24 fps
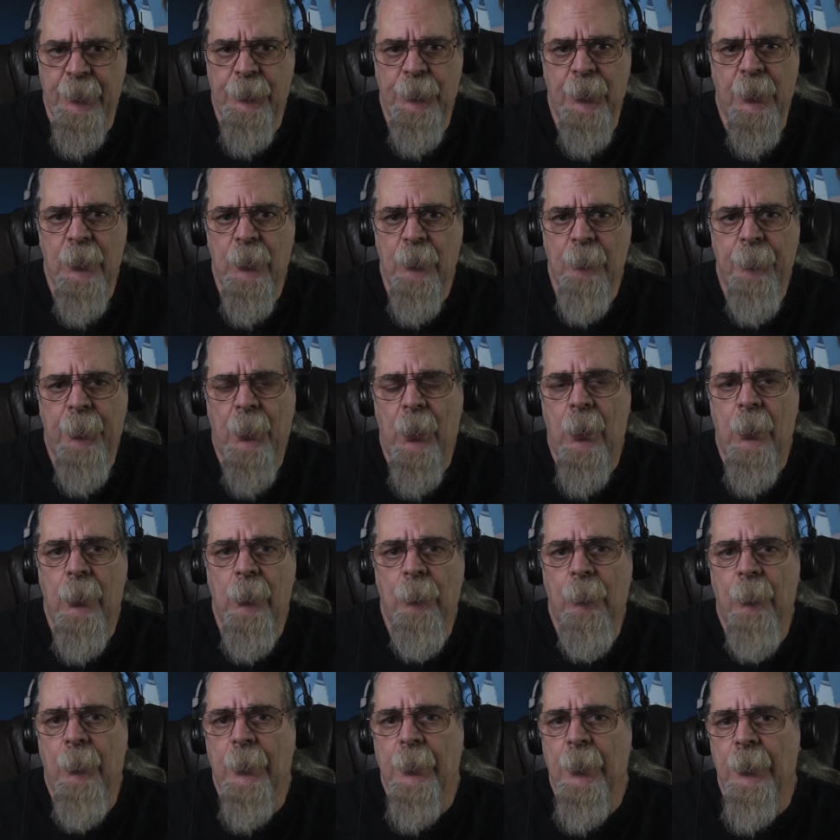drone
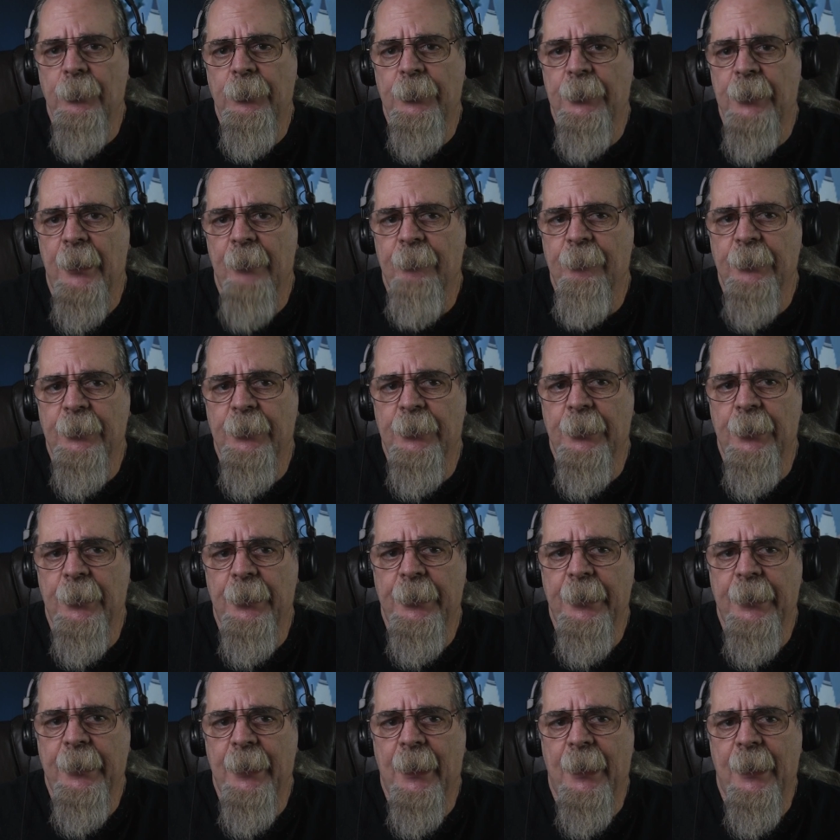Part 107
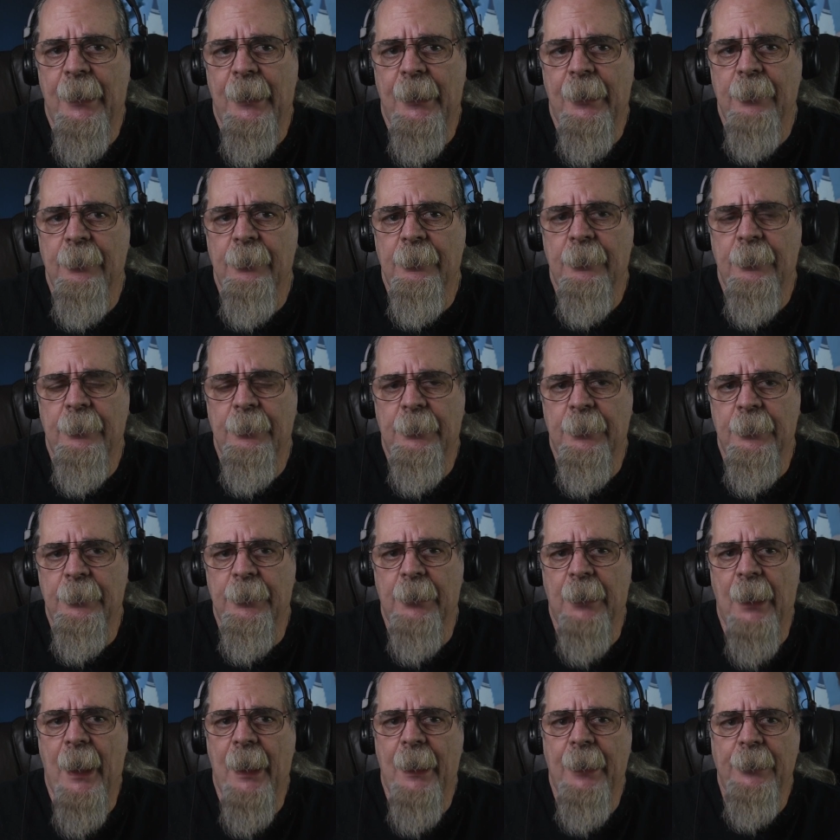study guide. It's a
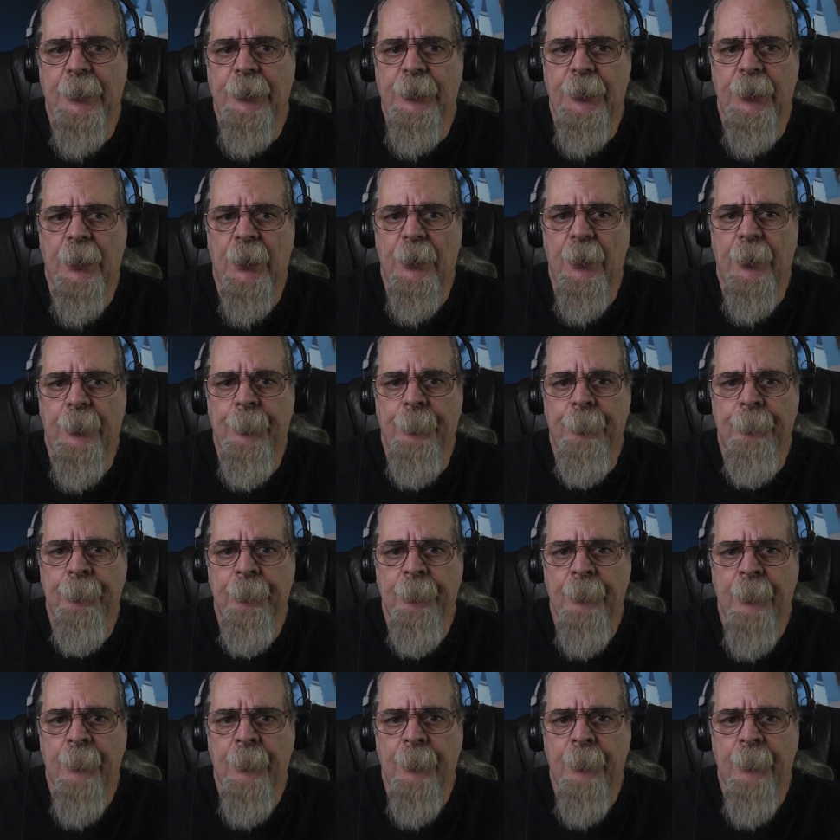slideshow.